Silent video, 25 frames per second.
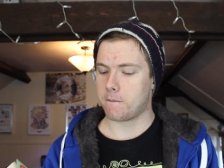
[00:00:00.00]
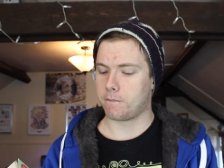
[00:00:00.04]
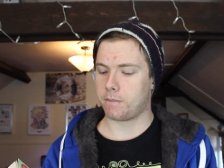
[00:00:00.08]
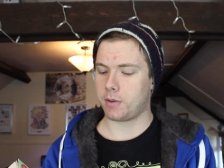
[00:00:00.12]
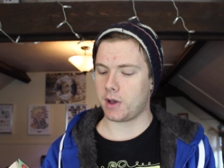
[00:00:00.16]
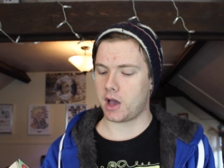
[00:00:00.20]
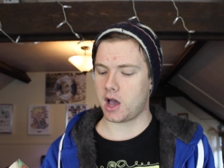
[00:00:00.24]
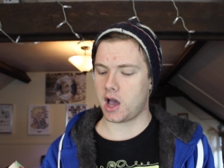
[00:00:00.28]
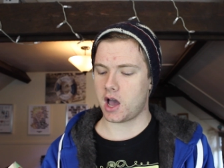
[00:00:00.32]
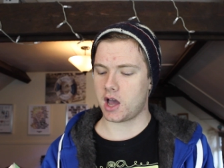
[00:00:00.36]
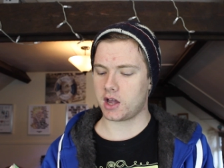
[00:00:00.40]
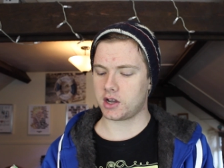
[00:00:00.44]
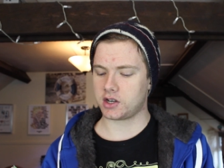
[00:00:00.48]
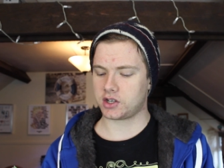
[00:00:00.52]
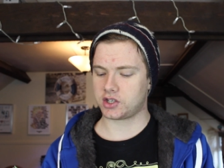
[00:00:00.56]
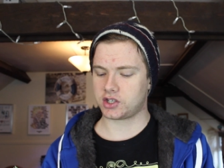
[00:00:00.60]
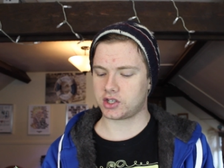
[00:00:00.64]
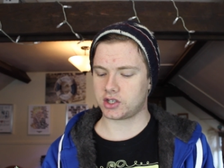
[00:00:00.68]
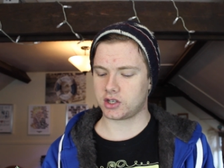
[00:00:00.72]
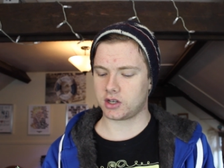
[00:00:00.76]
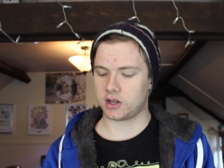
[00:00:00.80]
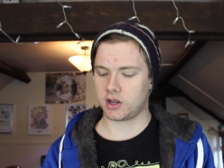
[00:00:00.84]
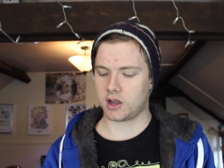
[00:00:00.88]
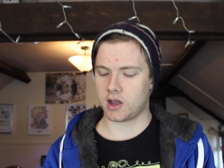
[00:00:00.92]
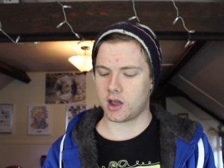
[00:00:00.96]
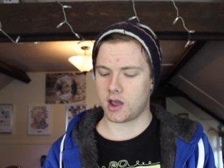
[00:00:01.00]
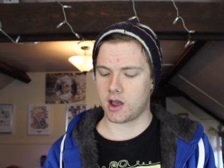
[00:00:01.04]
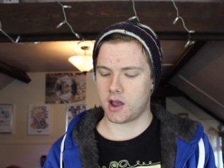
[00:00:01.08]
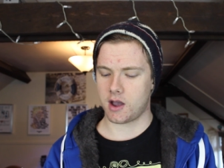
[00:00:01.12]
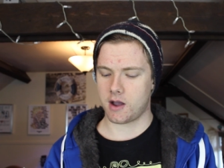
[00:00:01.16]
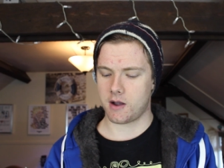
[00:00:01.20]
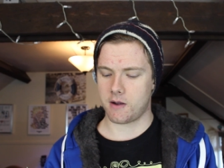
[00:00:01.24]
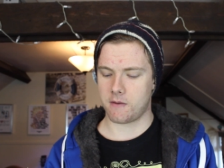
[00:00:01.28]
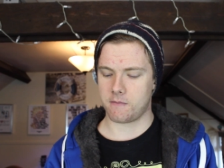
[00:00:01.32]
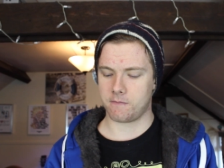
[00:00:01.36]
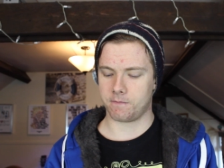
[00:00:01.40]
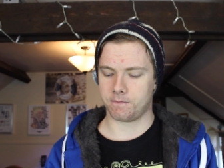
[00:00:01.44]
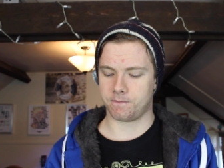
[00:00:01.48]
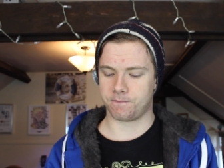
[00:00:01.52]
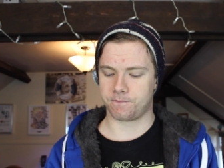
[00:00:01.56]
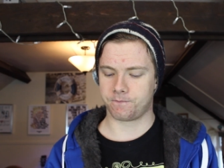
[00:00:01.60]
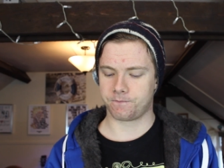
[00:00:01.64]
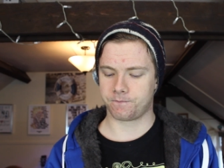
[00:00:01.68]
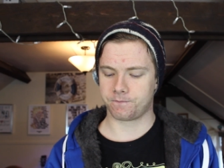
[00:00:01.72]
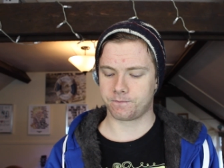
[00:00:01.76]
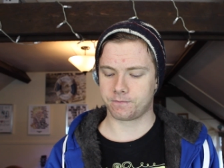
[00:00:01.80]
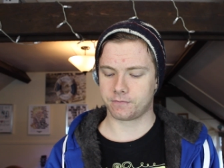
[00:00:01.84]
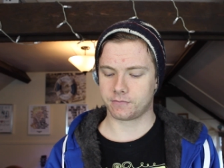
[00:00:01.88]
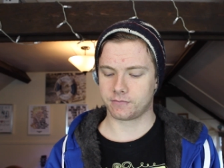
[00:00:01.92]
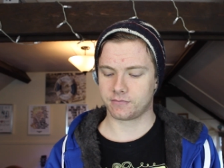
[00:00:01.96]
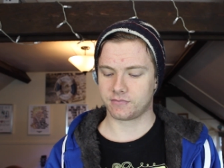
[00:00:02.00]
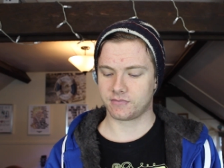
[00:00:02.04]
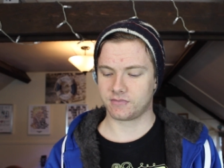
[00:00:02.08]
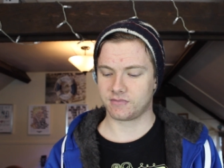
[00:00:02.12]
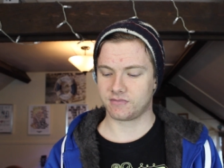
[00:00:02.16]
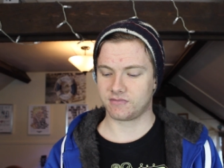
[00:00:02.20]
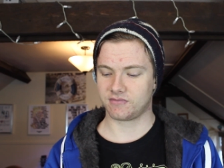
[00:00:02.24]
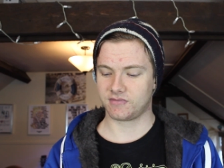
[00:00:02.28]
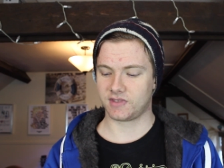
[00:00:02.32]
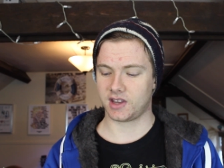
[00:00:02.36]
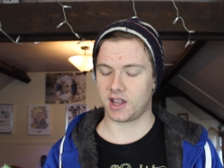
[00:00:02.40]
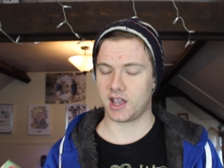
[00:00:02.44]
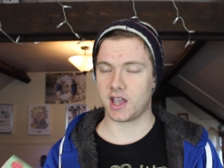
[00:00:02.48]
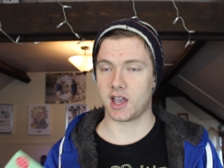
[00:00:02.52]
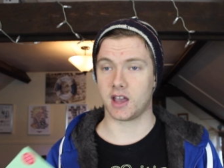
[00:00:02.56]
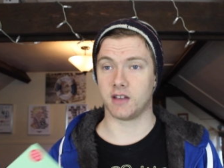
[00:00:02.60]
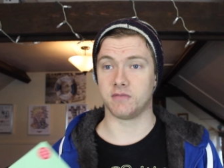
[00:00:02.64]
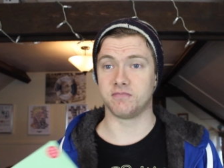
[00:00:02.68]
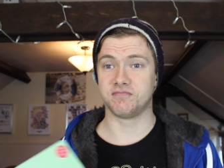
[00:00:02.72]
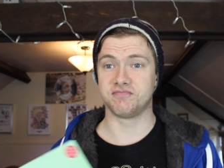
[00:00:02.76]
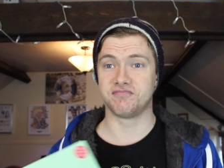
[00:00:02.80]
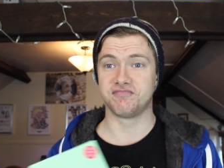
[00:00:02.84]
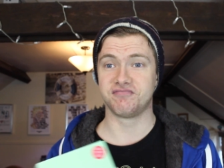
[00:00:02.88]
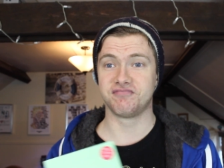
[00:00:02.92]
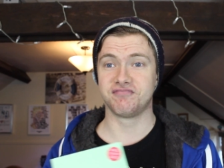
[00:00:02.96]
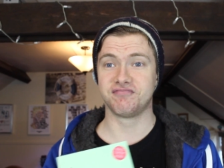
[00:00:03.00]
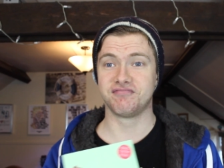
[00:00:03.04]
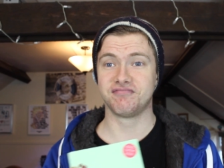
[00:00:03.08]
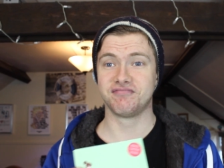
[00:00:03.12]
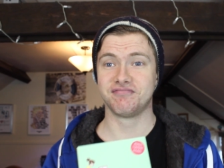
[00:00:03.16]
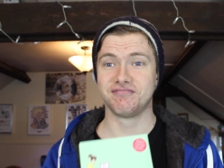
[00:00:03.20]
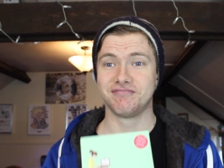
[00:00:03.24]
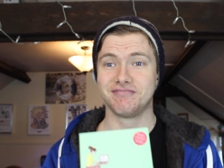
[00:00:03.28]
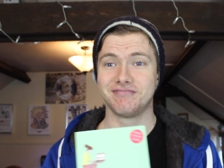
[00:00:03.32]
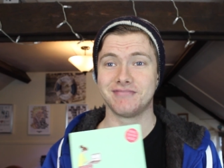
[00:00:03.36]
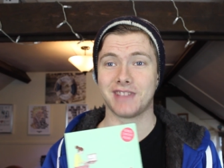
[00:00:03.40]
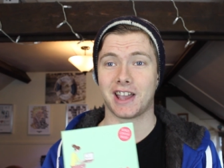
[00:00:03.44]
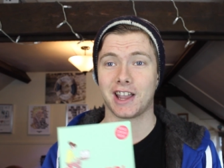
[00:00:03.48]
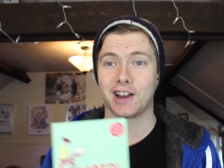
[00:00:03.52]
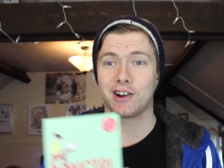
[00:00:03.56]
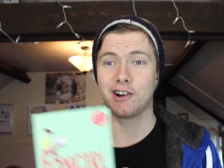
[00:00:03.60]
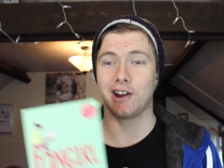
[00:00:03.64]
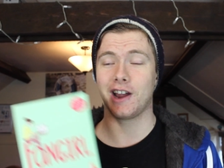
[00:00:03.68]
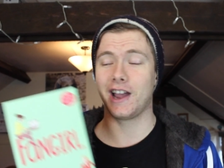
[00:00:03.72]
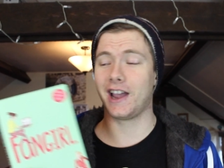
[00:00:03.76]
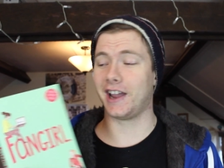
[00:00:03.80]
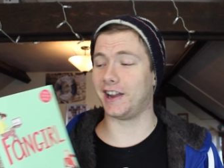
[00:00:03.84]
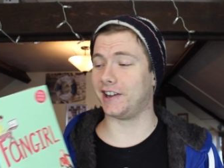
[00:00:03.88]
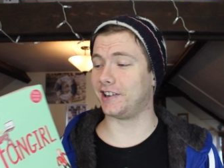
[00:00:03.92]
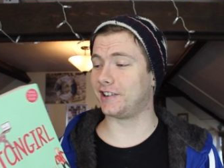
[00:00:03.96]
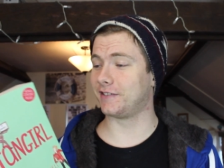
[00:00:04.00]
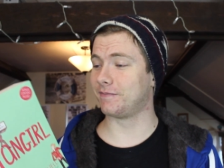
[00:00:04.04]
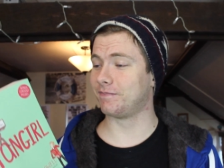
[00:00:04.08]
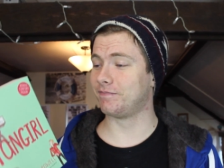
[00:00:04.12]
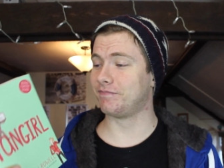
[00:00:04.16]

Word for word: But, um, yeah, I cried.